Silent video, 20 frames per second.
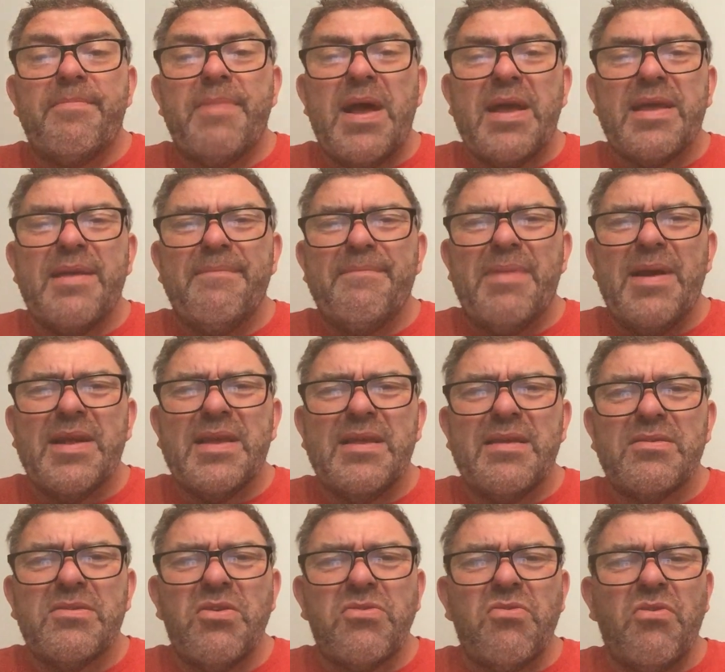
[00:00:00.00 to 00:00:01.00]
back in packet.
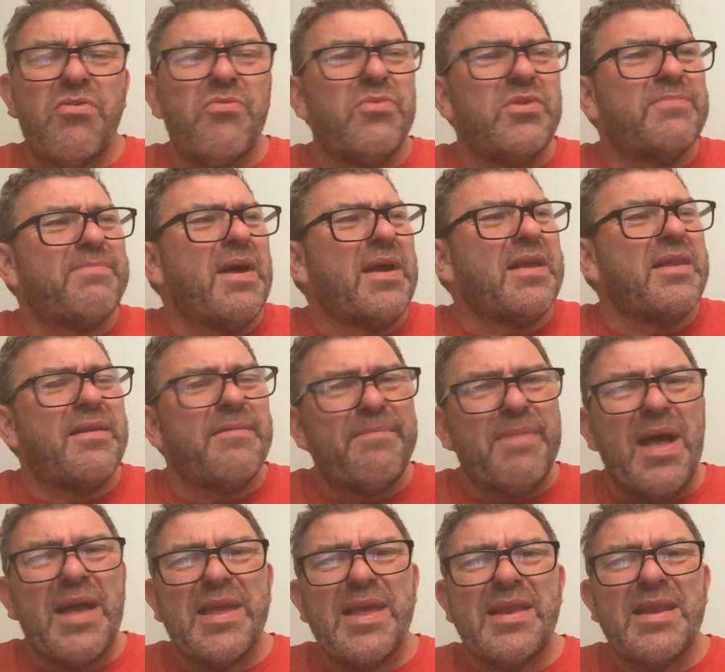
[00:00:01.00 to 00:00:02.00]
The Donovan's back in the
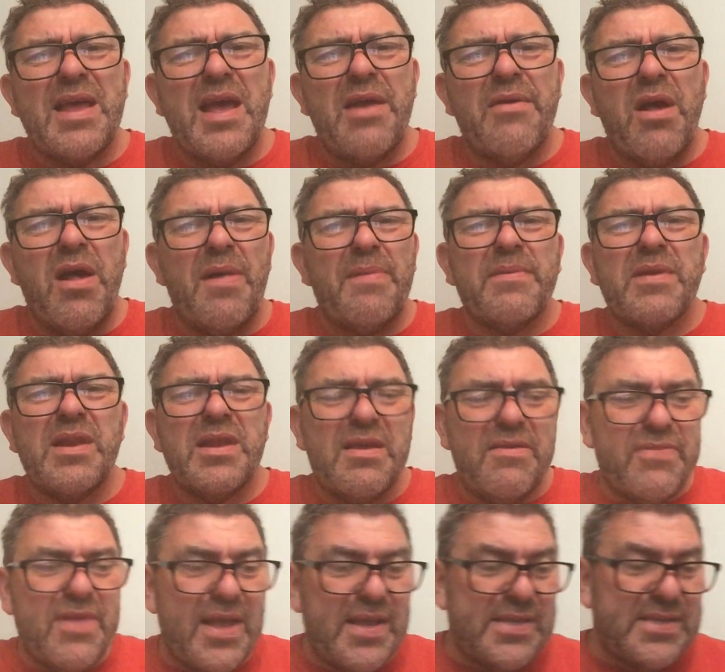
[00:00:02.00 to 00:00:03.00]
packet now. I'm going to
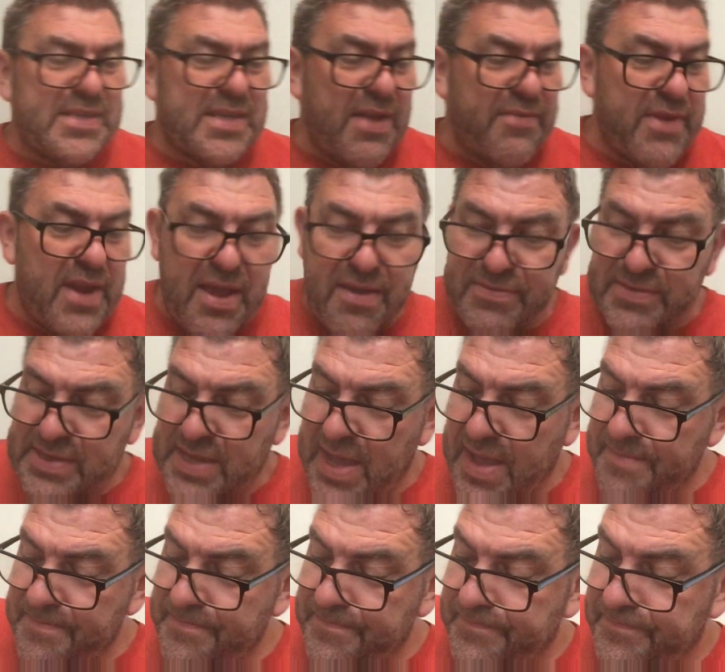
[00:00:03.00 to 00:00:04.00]
give that a 7 out of
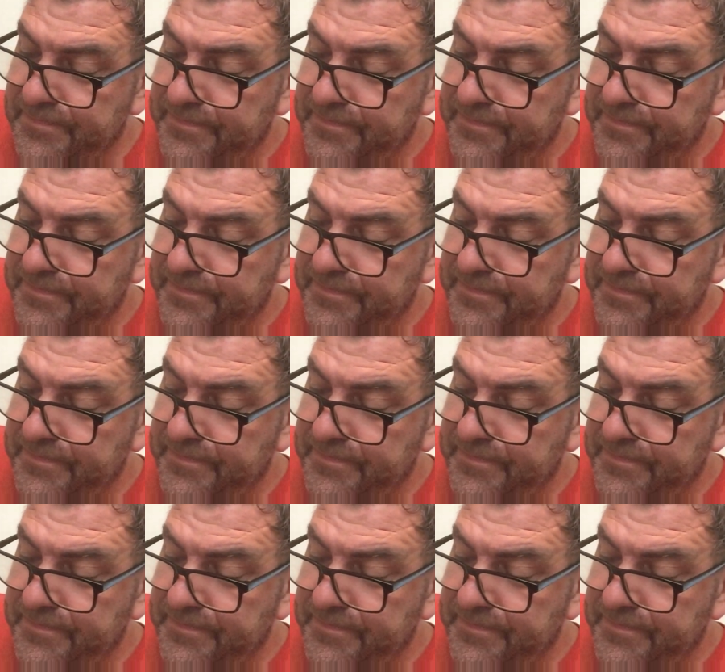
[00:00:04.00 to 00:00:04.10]
10.